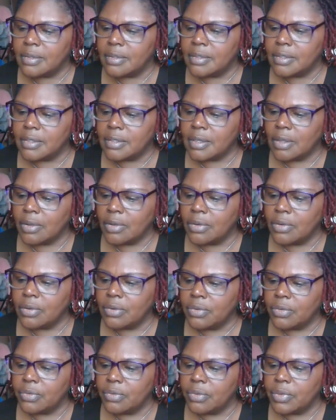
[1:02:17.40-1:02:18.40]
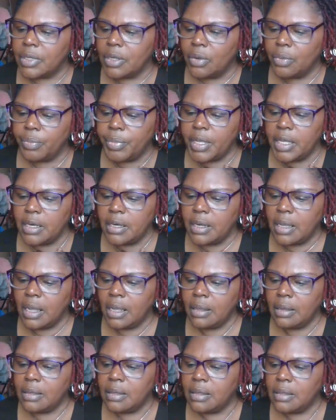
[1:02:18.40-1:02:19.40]
So we're going to pin
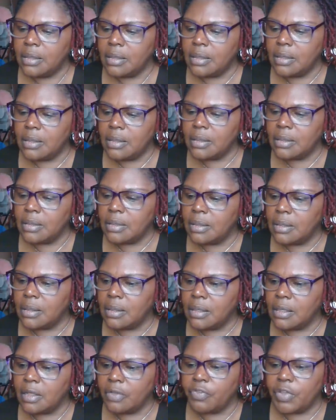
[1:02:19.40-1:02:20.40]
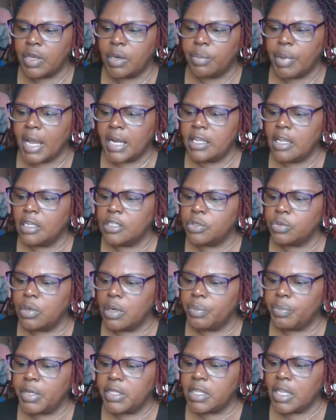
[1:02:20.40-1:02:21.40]
that. If anybody else
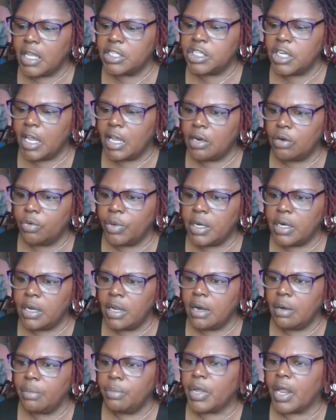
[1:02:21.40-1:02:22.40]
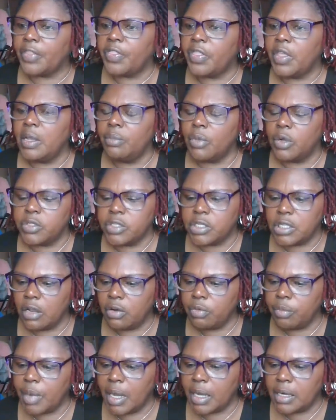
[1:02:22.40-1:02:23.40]
want to put their channel in there, but I think mostly
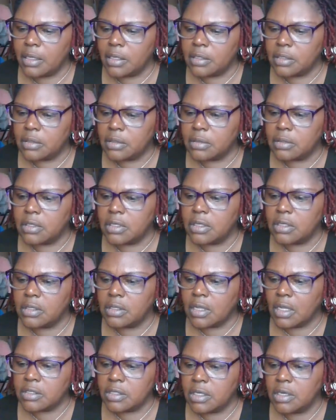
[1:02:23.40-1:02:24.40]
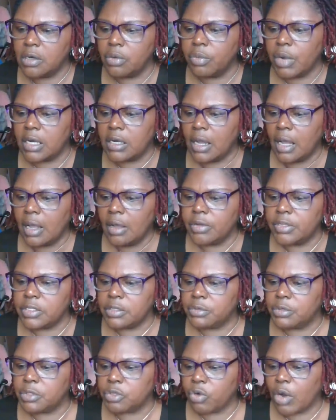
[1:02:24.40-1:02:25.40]
everybody that's here right now is
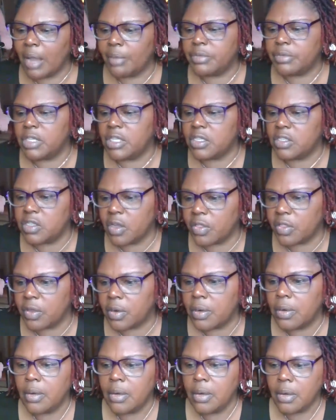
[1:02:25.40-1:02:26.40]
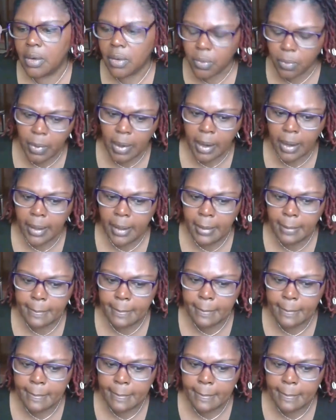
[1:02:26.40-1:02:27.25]
subscribed to each other, right?